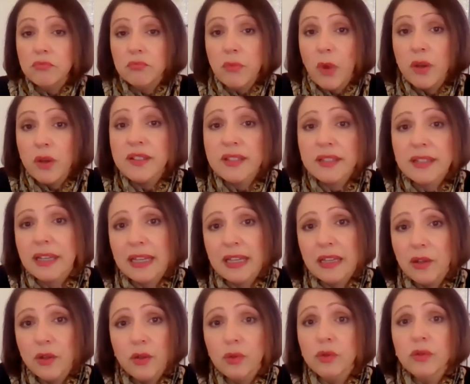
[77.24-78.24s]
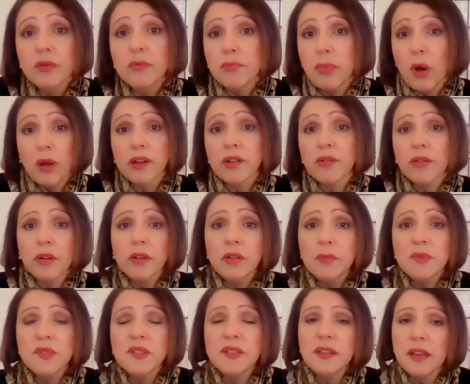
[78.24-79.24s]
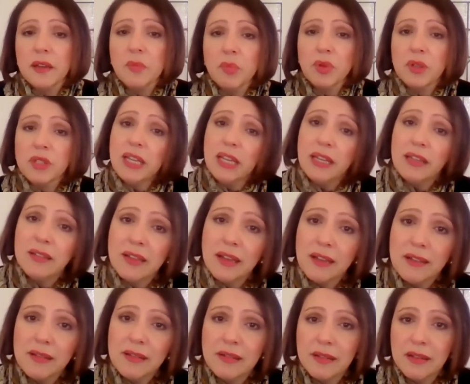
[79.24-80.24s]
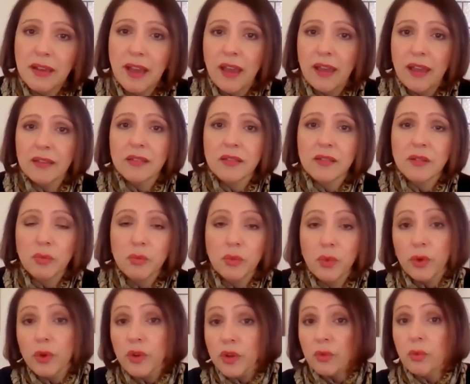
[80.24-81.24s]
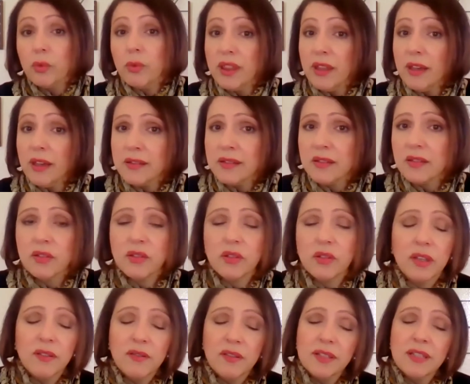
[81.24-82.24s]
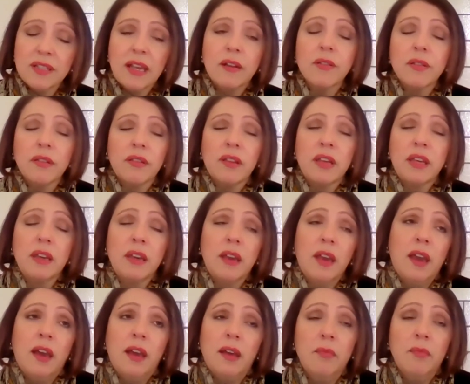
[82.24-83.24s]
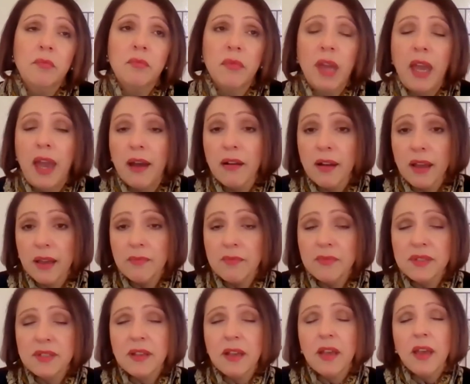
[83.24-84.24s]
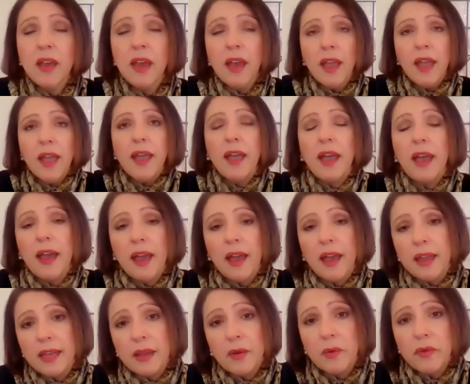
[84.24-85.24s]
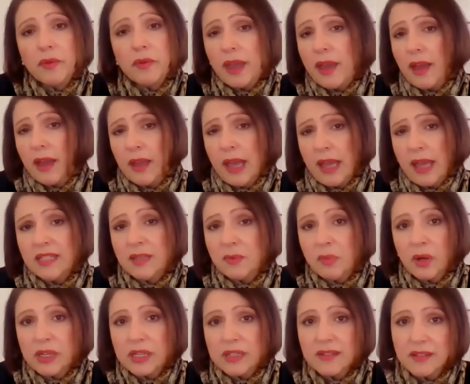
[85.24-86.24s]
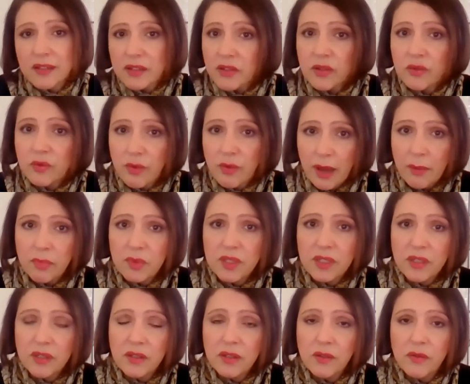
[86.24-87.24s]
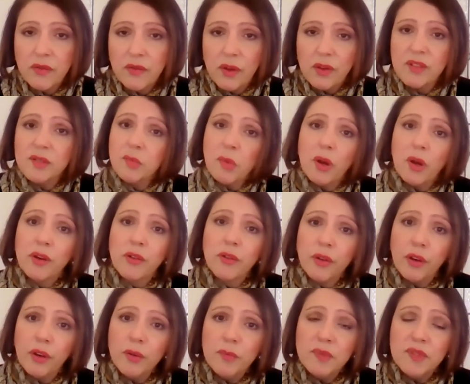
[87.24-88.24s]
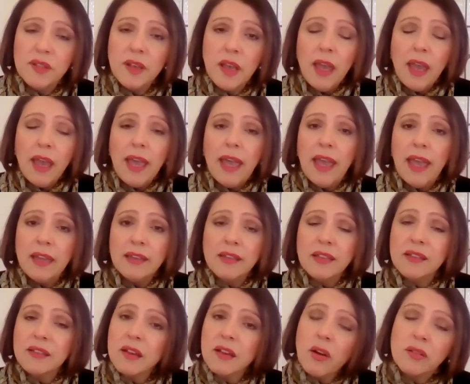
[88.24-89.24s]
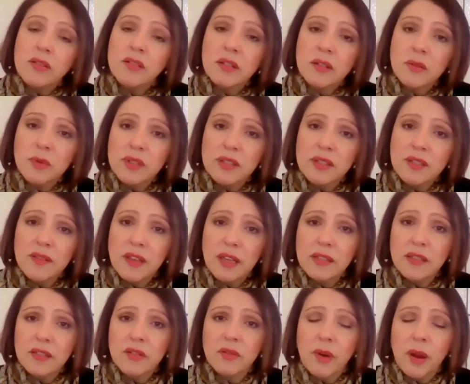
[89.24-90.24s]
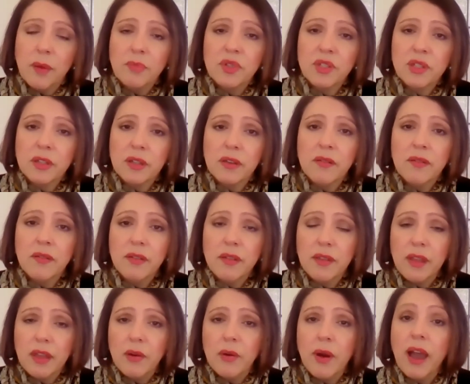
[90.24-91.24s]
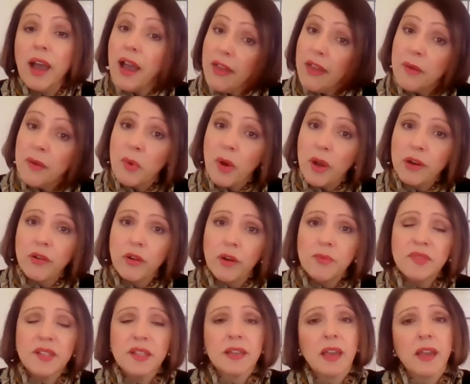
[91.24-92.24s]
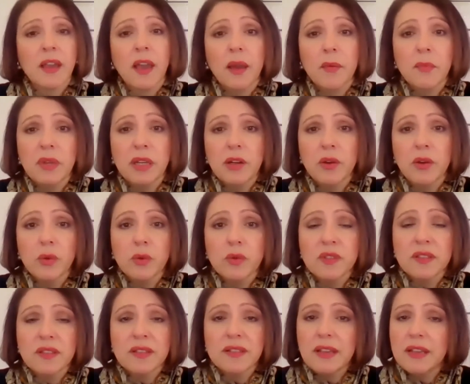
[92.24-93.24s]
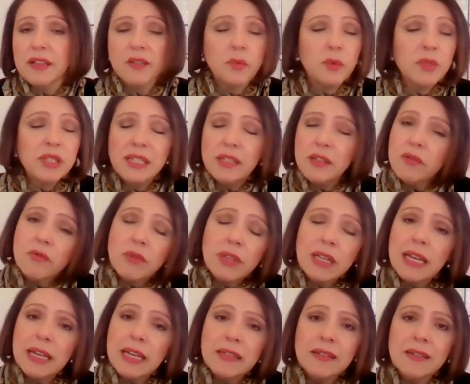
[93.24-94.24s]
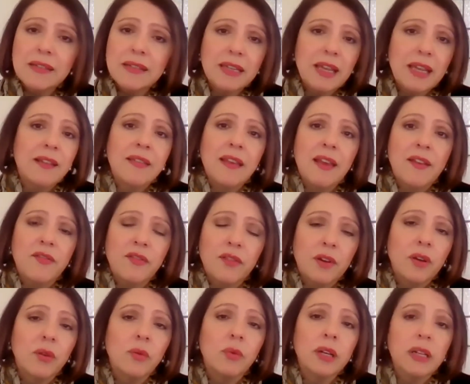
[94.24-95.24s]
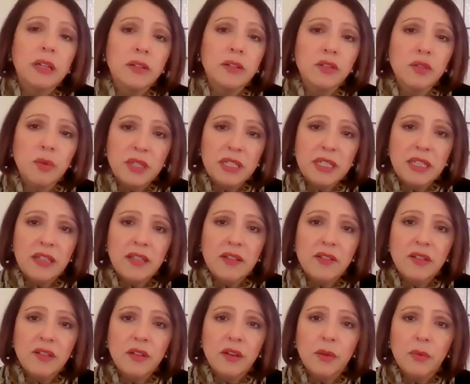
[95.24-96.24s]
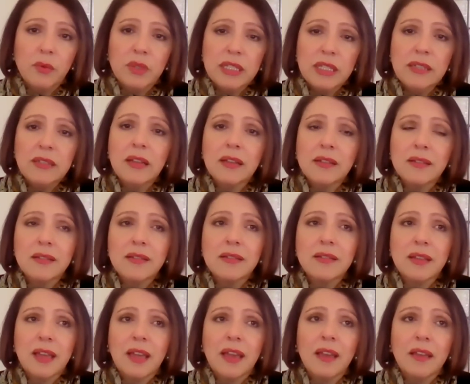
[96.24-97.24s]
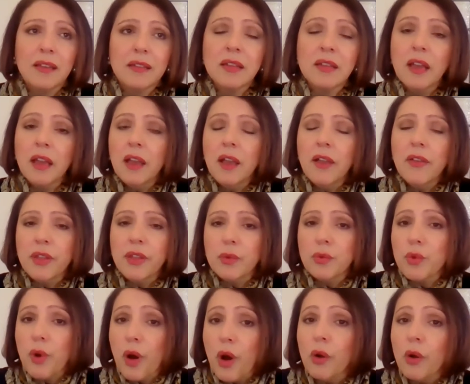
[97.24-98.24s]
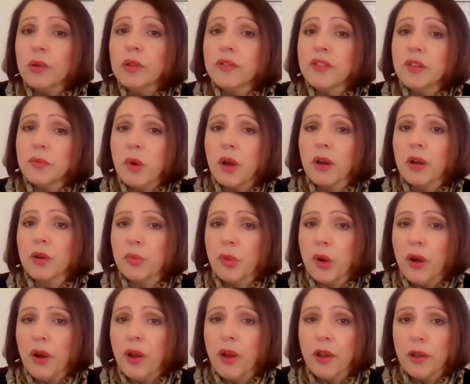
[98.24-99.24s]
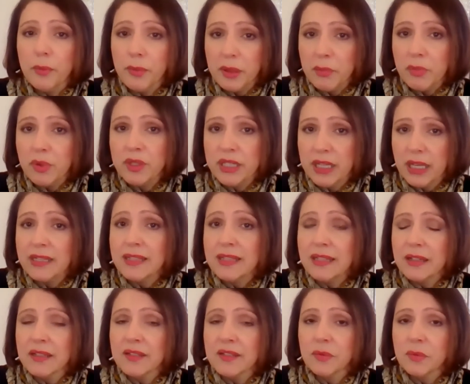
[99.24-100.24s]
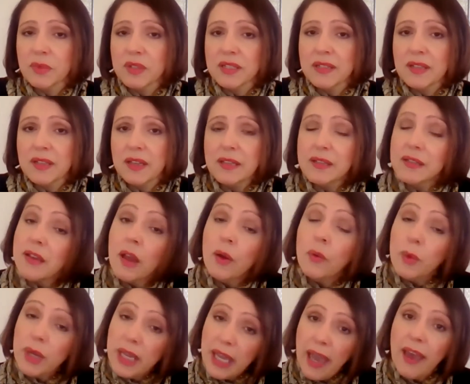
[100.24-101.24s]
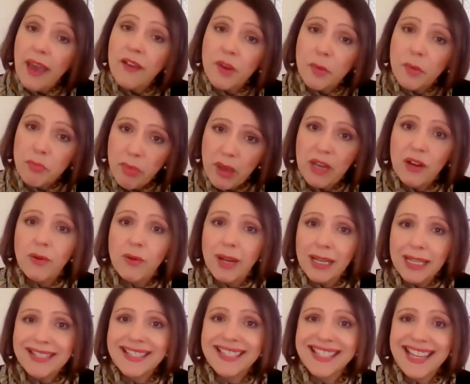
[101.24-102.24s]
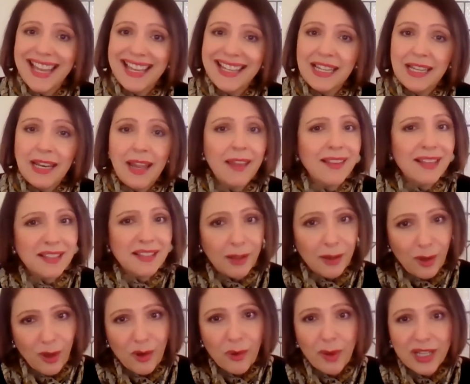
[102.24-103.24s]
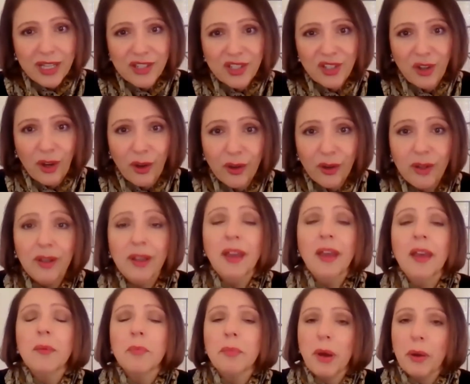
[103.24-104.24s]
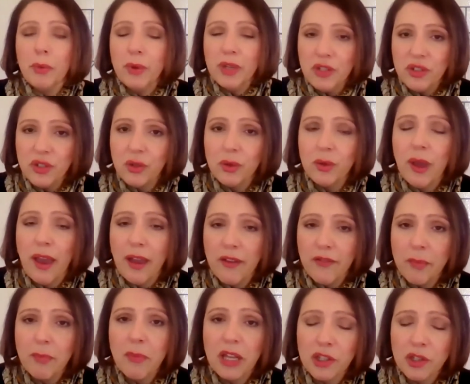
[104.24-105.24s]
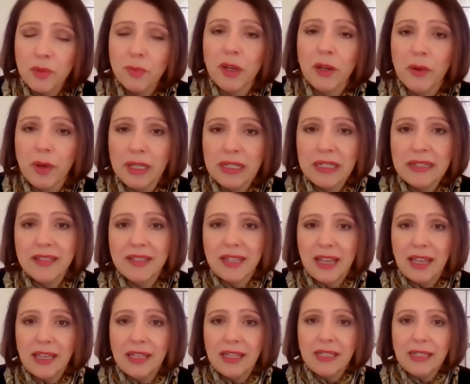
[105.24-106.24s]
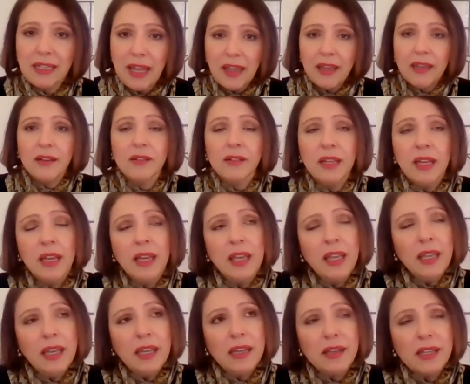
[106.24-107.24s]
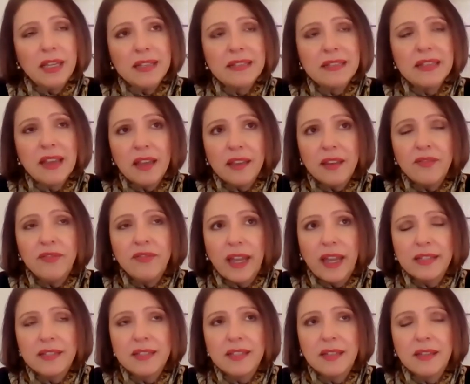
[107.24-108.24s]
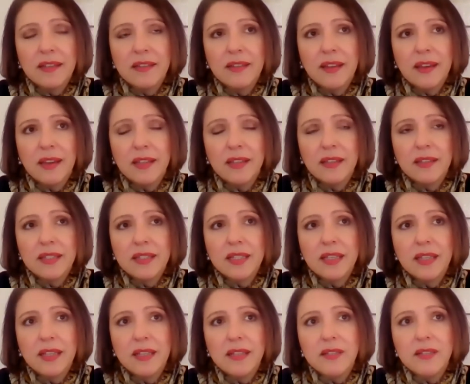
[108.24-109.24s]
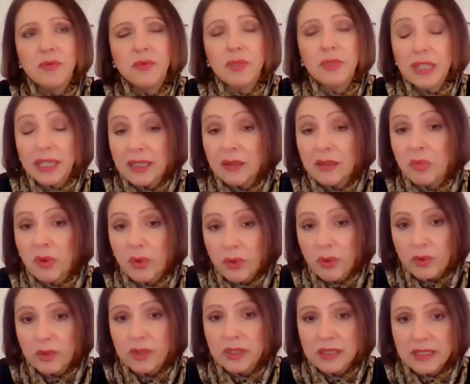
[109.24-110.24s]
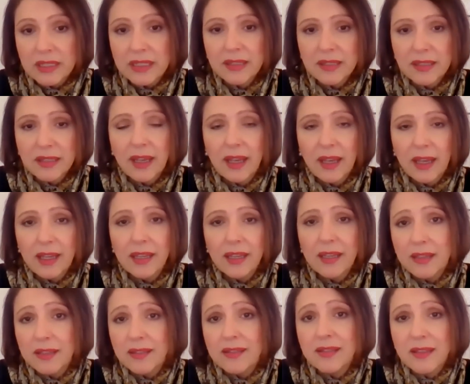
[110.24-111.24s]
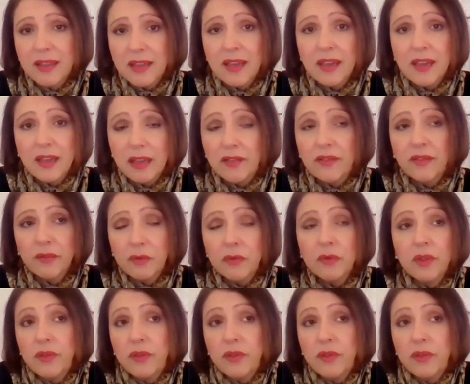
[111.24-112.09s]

mostly good microbes that protect us and work with us to give us healthy outcomes. Antibiotics disrupt those microbes. And as a consequence of that disruption, there are other microbes that can come in and cause disease. We didn't really understand that very well 20 years ago. We didn't understand the role of the microbiome in protecting us from disease. We have a better understanding now. There's a long way to go, but we do have a much better understanding now. And I guess the other factor that is really important is the